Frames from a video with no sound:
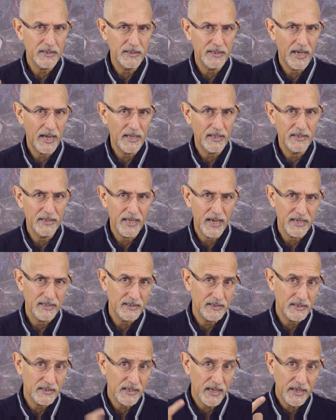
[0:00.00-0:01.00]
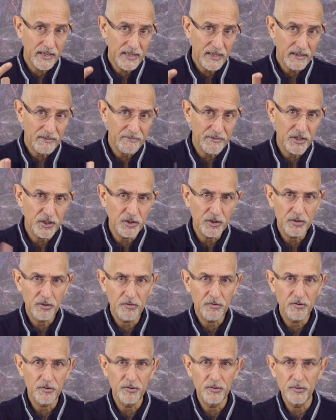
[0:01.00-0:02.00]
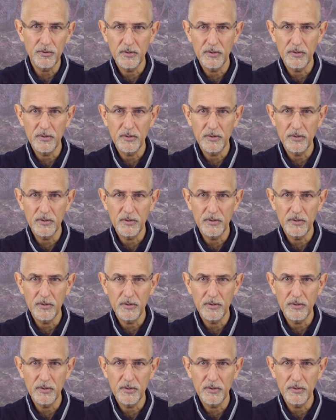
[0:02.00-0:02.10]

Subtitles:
gain their psychic vision through